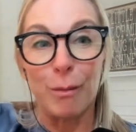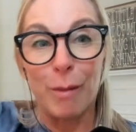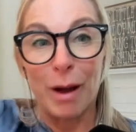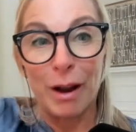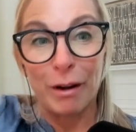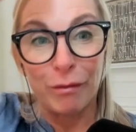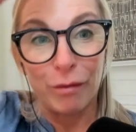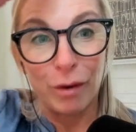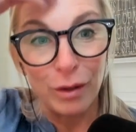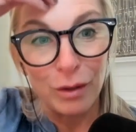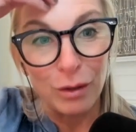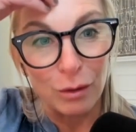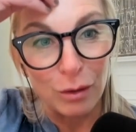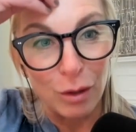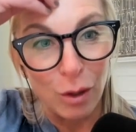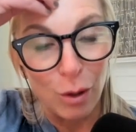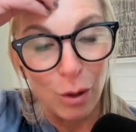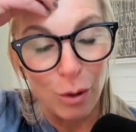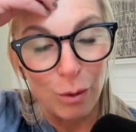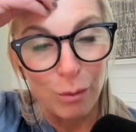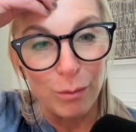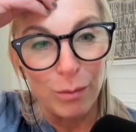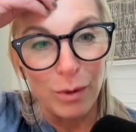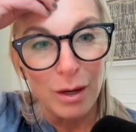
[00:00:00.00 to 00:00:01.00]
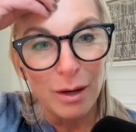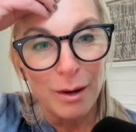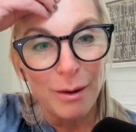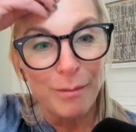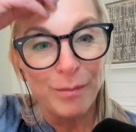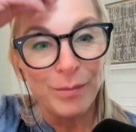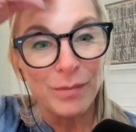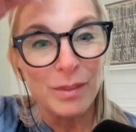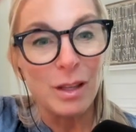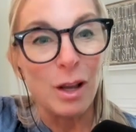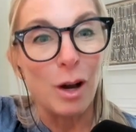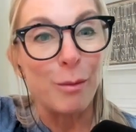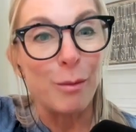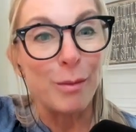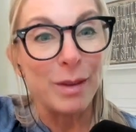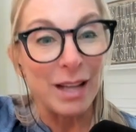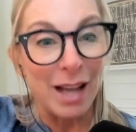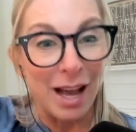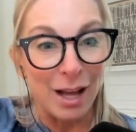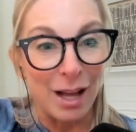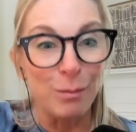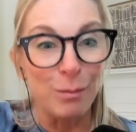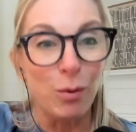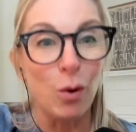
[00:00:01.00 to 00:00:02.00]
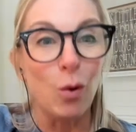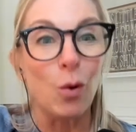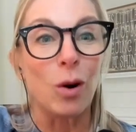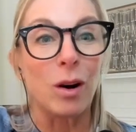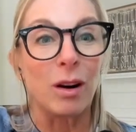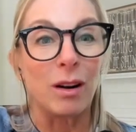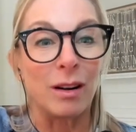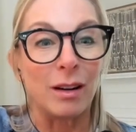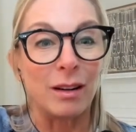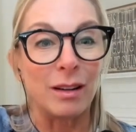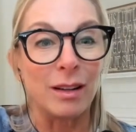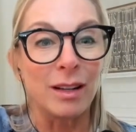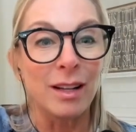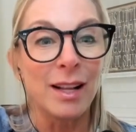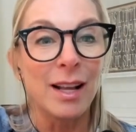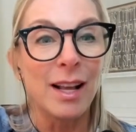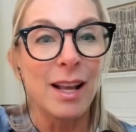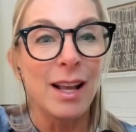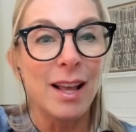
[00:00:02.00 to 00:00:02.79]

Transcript: my frontal lobe coming on board